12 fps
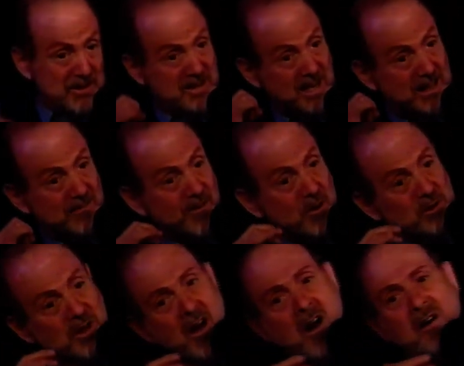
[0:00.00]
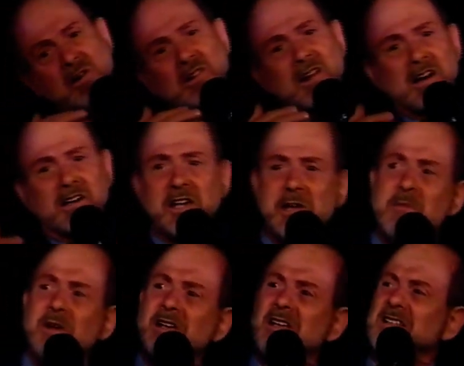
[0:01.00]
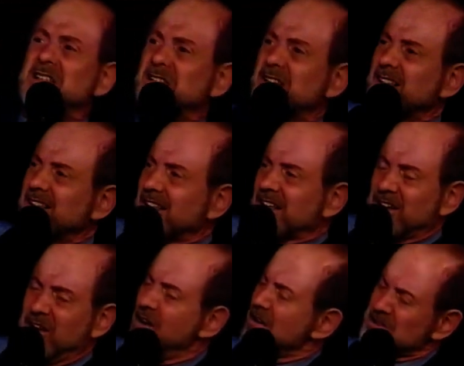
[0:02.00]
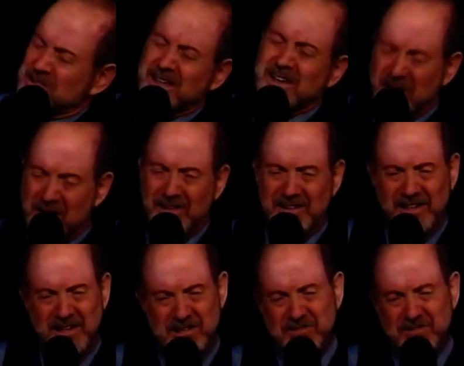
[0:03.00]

telephone call, lucky me, cause the healing is